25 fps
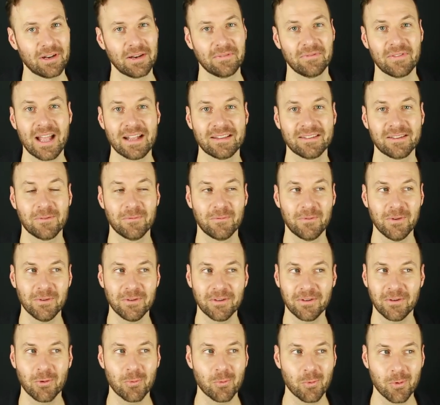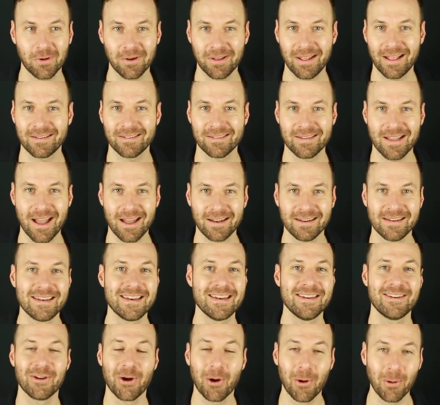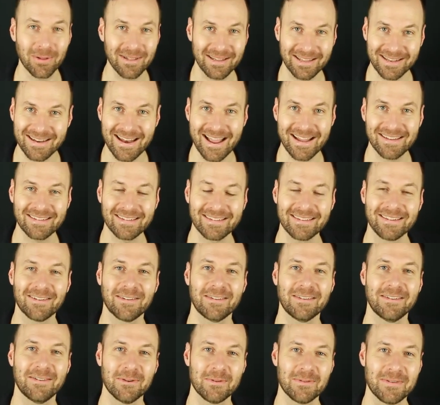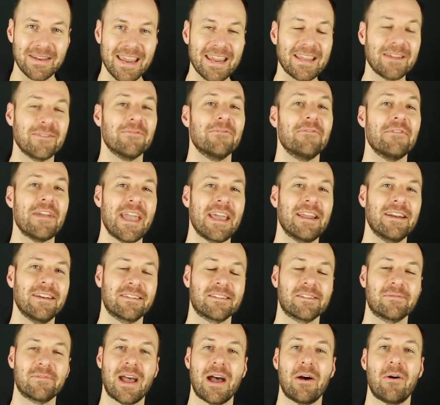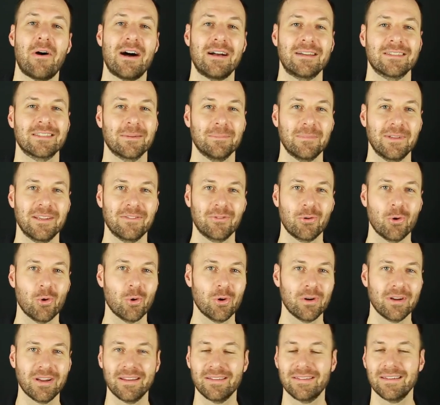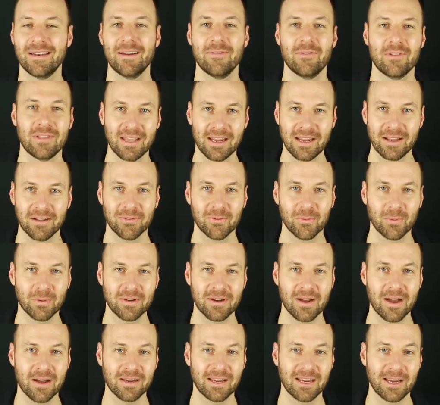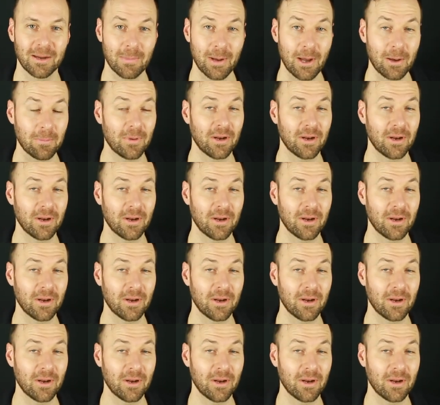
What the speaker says: If that's confusing, don't worry, that's not totally necessary to take advantage of how awesome this chord is and everything else we're talking about,